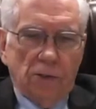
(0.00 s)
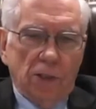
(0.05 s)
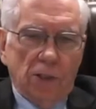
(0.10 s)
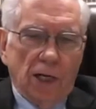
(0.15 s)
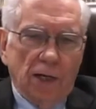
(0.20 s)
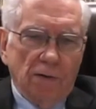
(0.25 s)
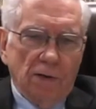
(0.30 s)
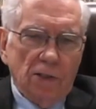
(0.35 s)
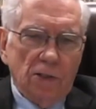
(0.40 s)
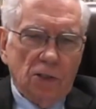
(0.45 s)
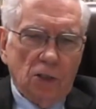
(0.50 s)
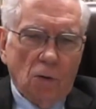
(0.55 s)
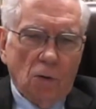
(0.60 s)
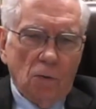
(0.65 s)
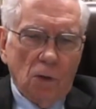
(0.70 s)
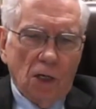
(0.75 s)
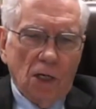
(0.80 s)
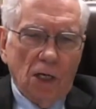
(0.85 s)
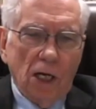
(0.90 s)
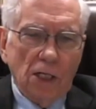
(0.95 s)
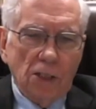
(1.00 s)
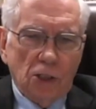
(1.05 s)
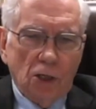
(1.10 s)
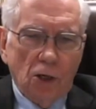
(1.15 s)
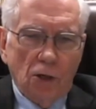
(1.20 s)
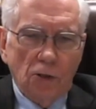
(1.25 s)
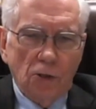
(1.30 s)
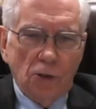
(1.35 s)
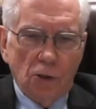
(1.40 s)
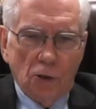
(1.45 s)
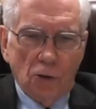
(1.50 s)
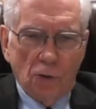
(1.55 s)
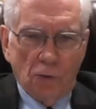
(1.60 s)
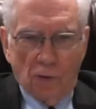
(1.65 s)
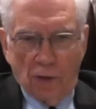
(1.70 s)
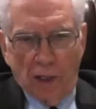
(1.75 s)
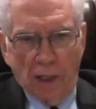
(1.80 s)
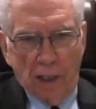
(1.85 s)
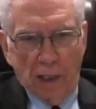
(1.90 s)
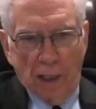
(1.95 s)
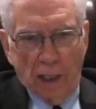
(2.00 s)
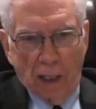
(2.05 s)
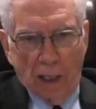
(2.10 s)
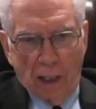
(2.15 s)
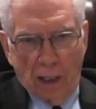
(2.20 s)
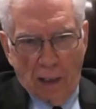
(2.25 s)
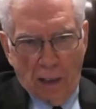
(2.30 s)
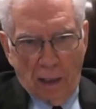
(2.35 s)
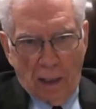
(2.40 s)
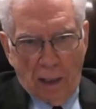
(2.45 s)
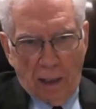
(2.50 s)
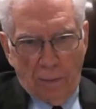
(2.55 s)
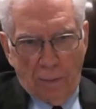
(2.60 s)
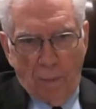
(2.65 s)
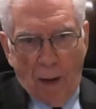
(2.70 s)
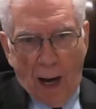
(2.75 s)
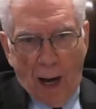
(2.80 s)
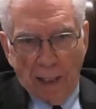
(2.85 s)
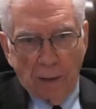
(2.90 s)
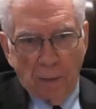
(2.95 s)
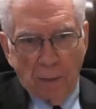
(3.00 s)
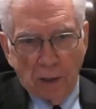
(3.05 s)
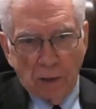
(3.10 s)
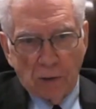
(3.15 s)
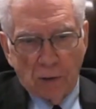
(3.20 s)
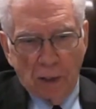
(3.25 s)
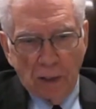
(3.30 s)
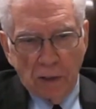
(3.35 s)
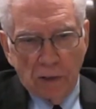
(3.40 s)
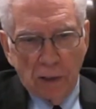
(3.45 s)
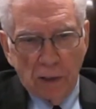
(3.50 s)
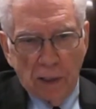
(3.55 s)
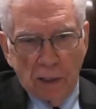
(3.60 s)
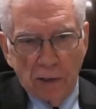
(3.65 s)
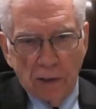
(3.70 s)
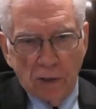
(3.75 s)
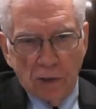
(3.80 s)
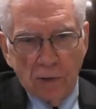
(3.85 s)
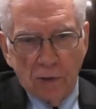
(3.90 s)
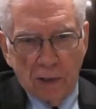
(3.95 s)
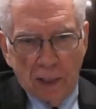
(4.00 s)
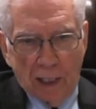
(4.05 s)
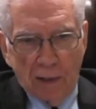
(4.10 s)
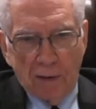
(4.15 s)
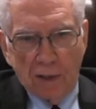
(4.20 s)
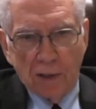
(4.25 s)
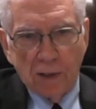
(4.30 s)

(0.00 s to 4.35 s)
David. So let's turn to the Biden administration. As you said,